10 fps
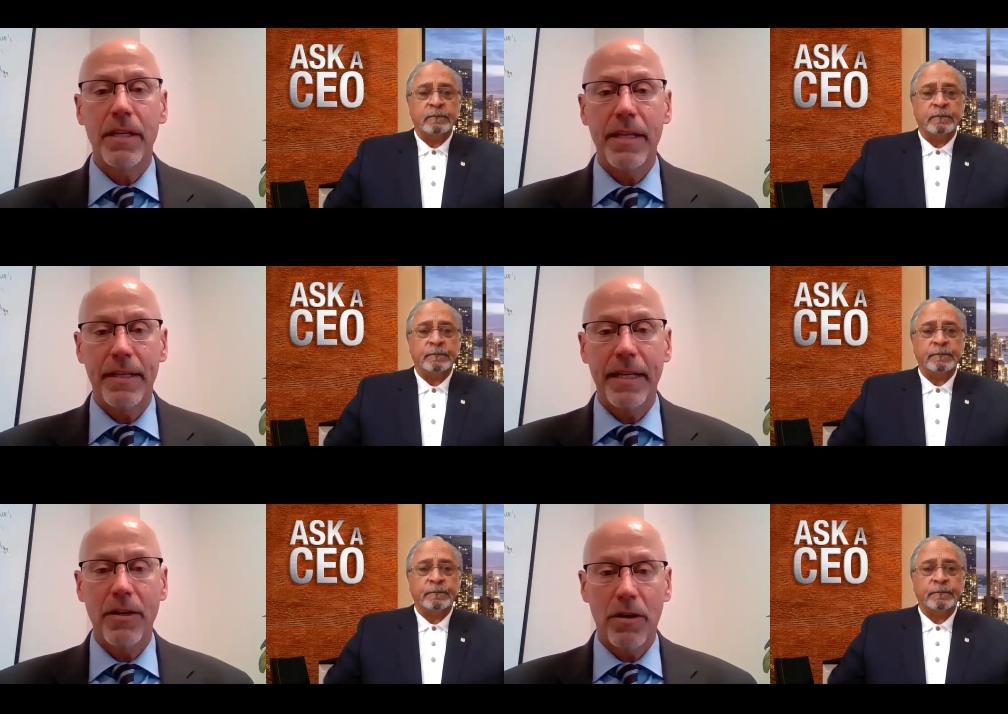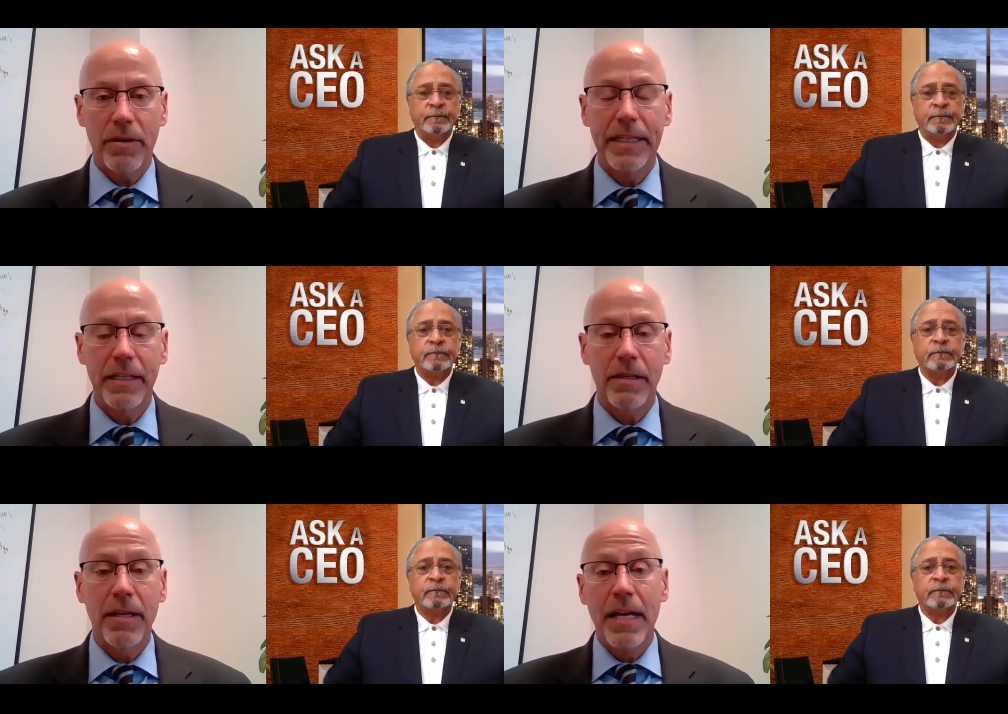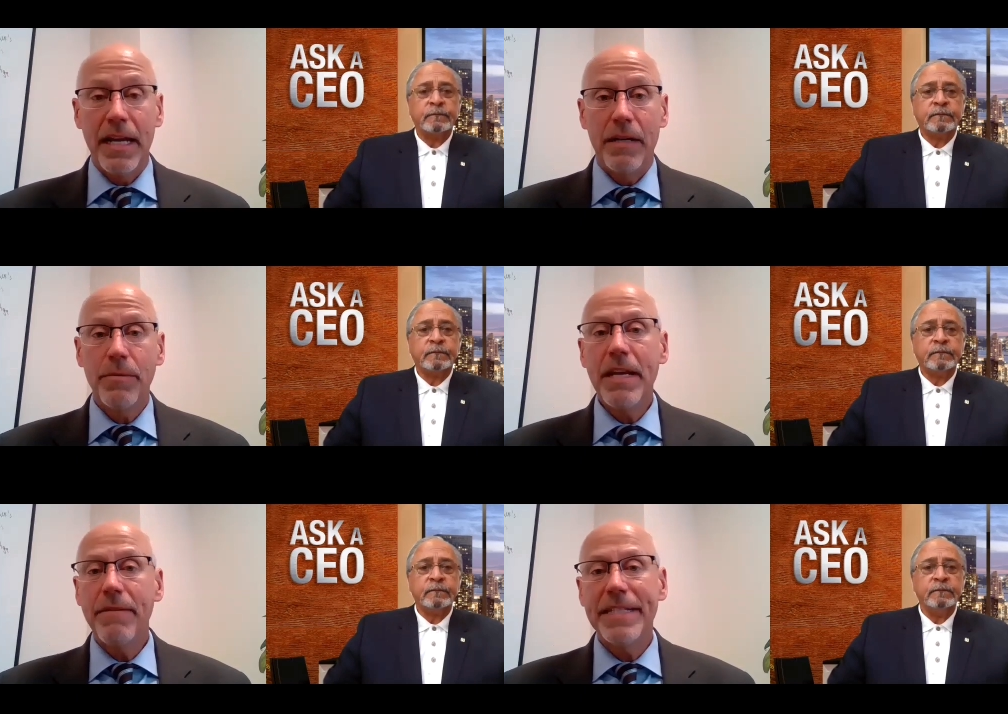Speaker 1: than they are here. And
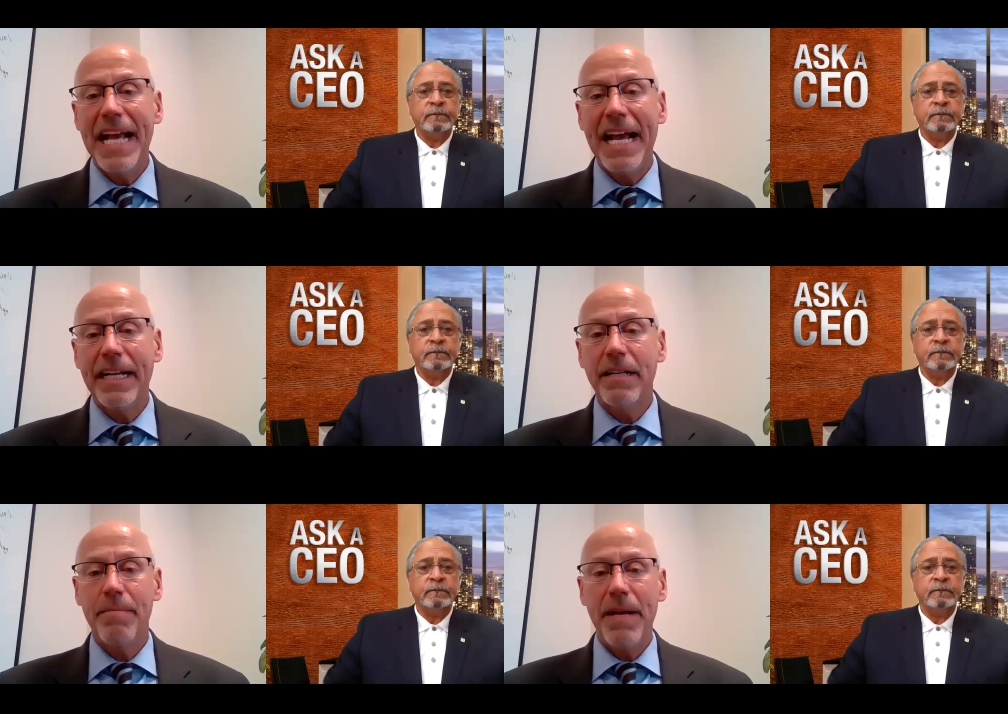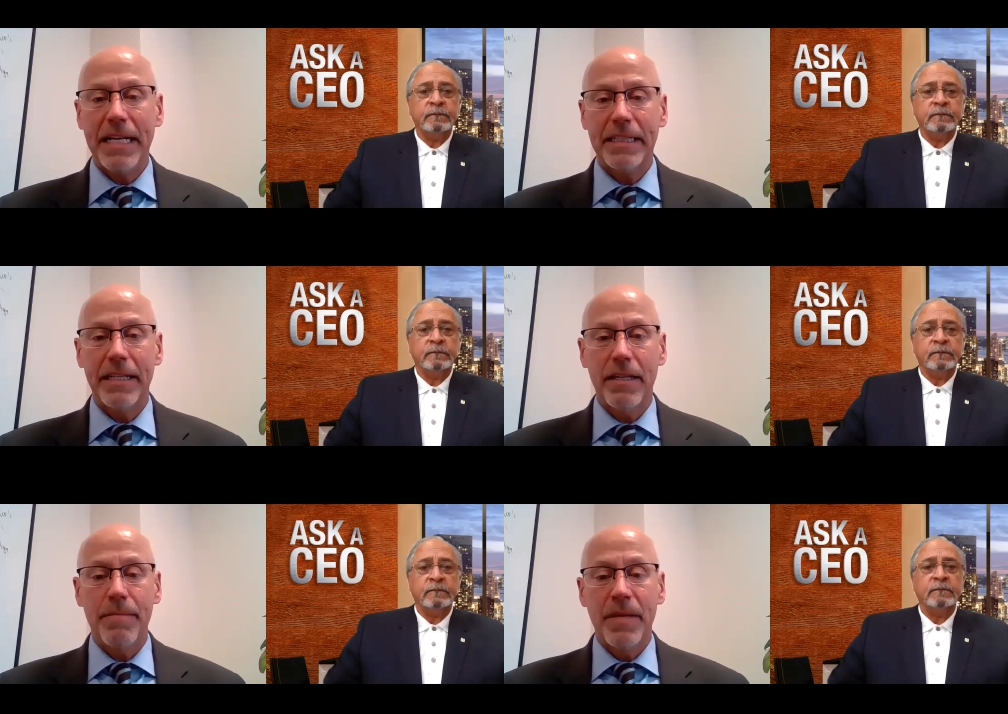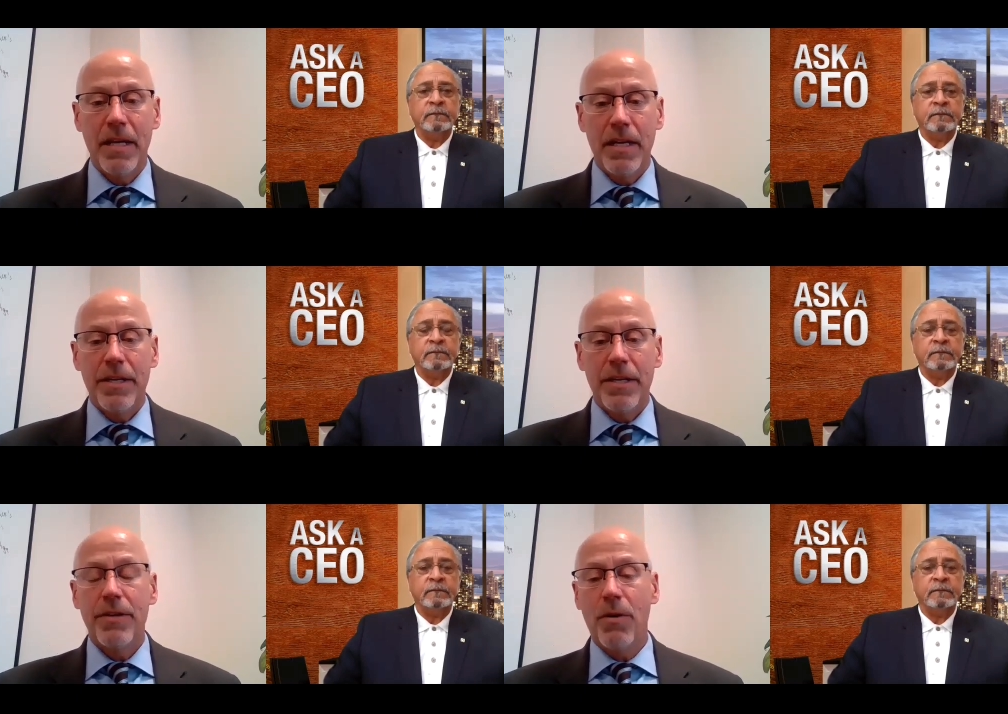we have data to back that up.
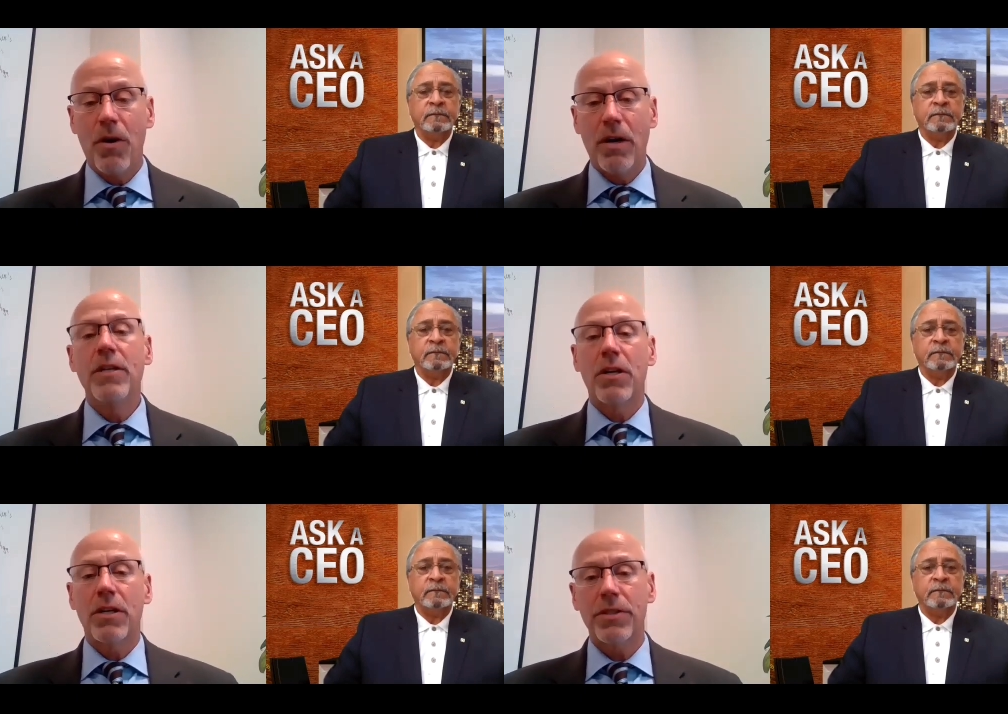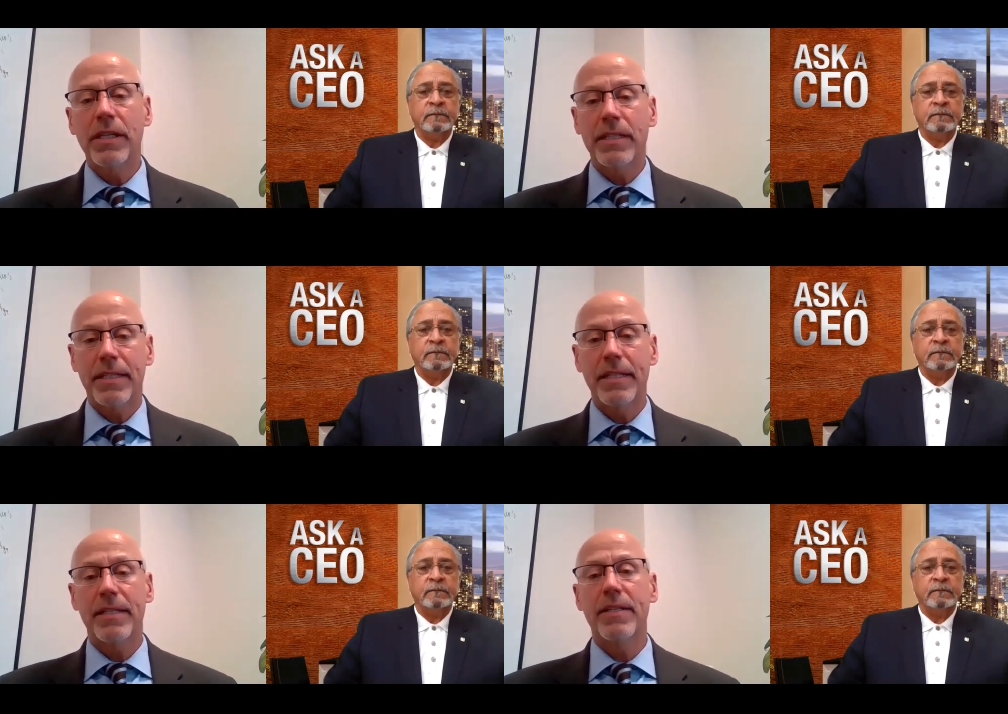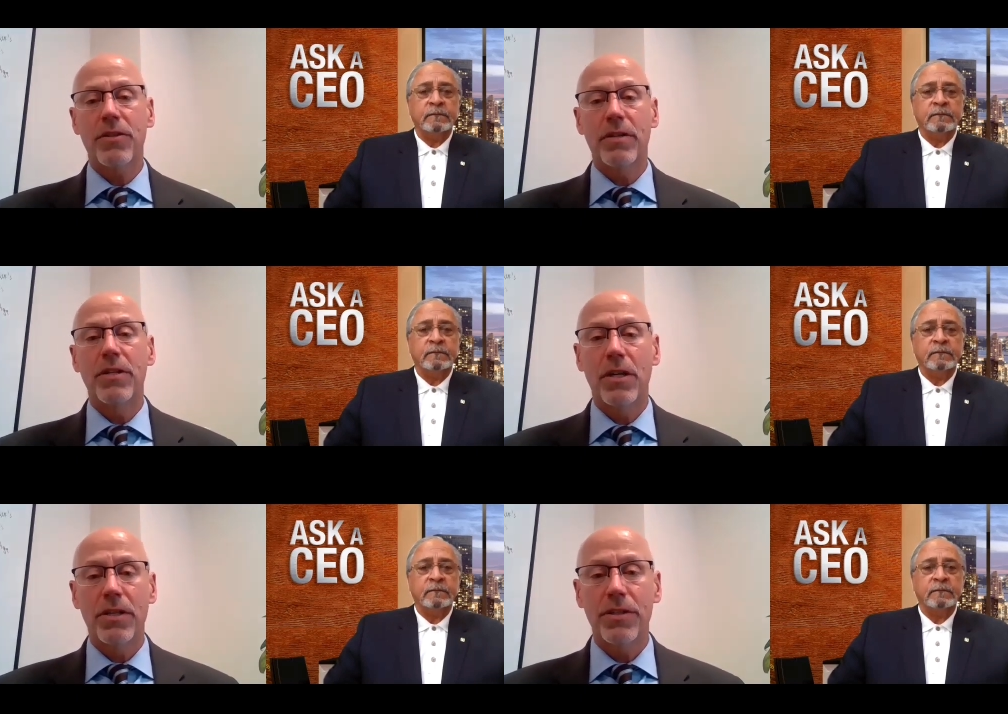You know, our nursing assistants, our
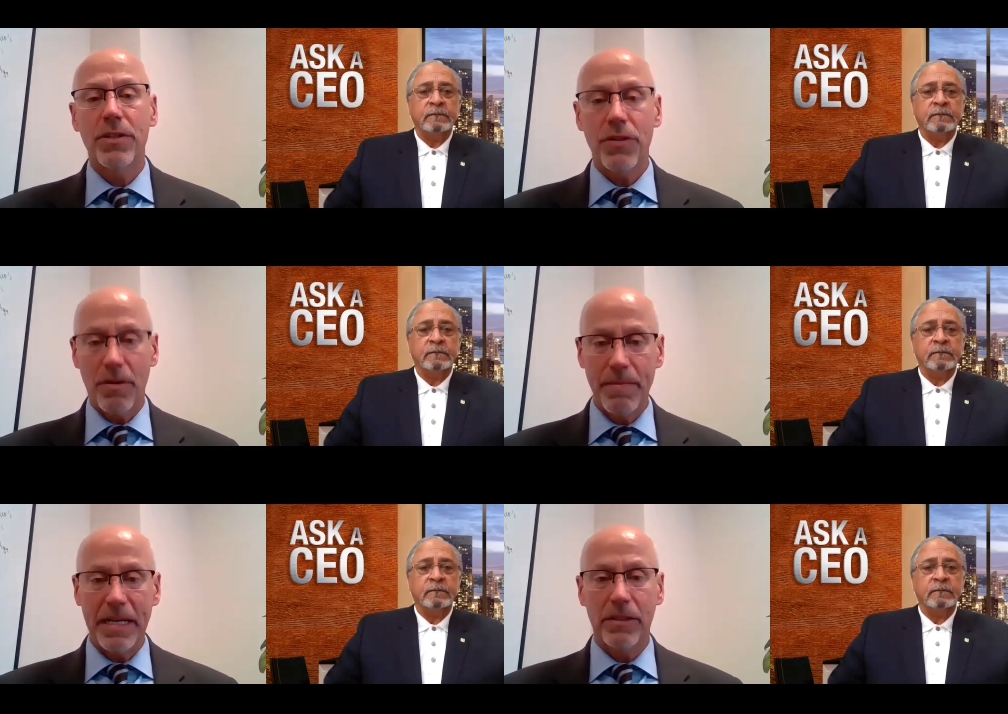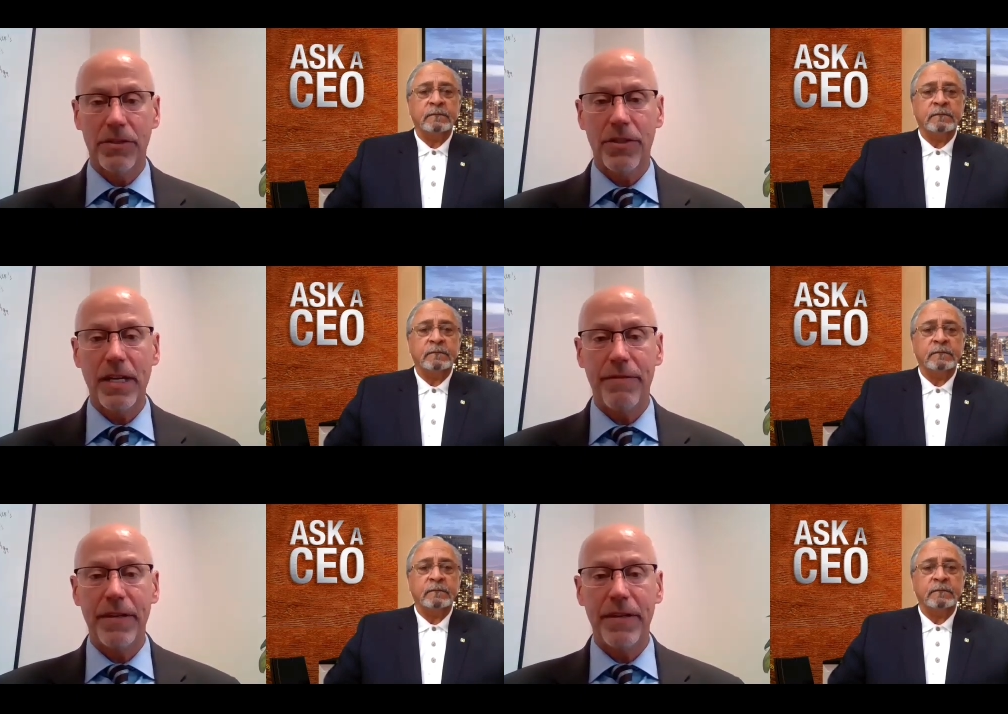nurses, our medical staff